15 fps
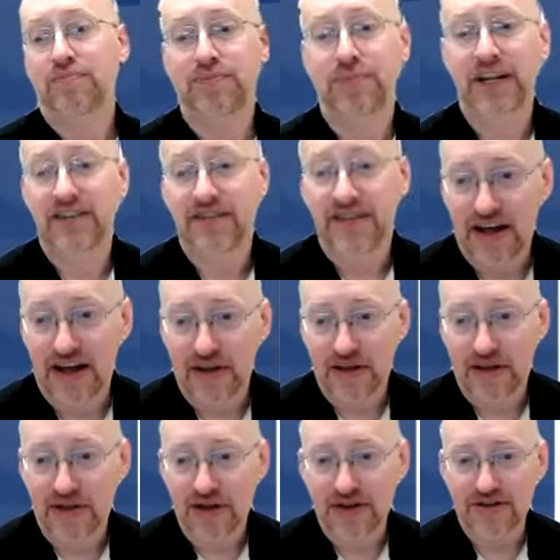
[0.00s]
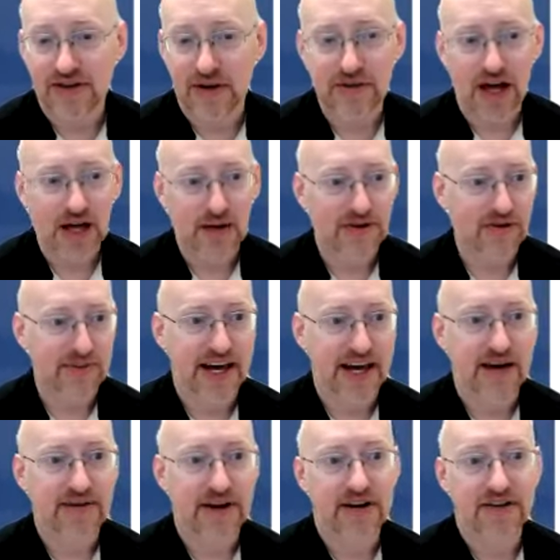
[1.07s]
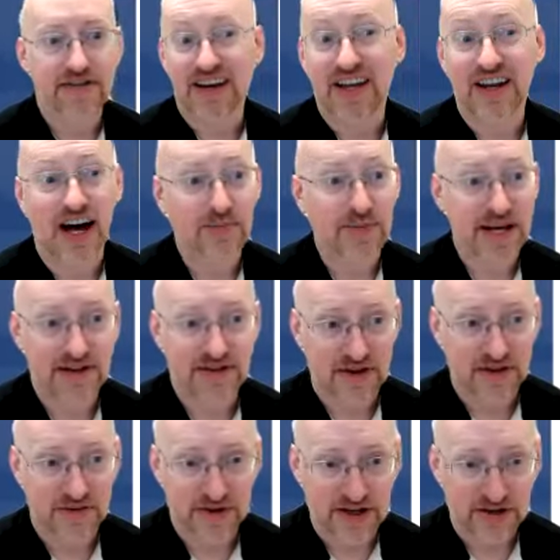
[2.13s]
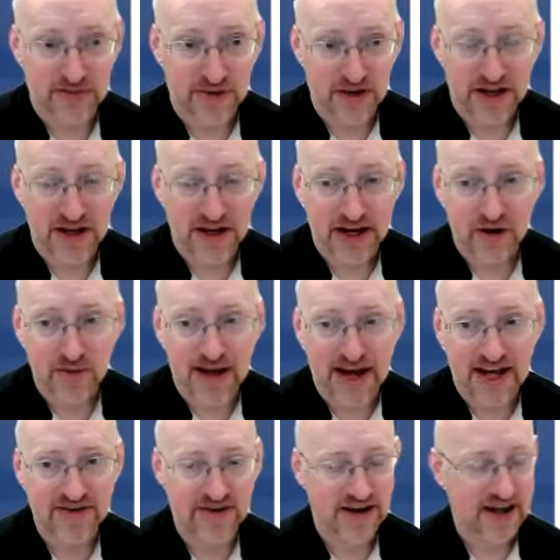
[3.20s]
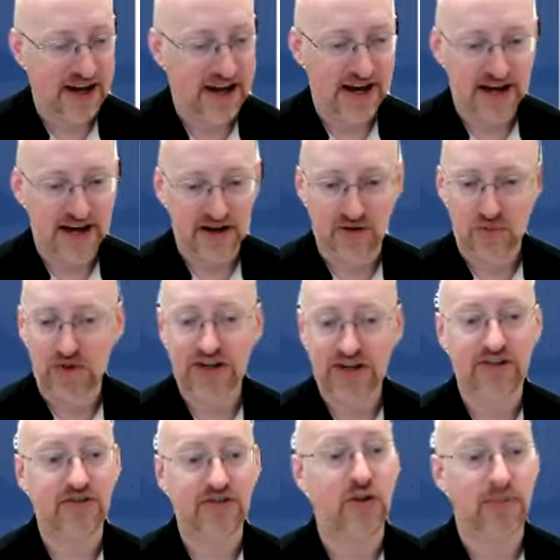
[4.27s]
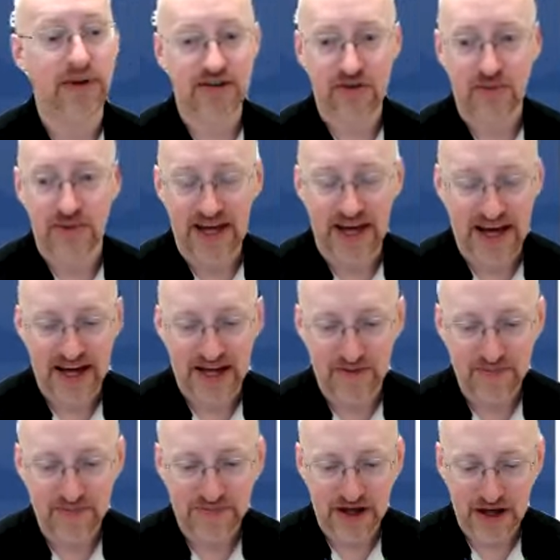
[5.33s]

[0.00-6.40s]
But some documents may have errors that cannot be easily fixed within Acrobat, and we just do the best we can.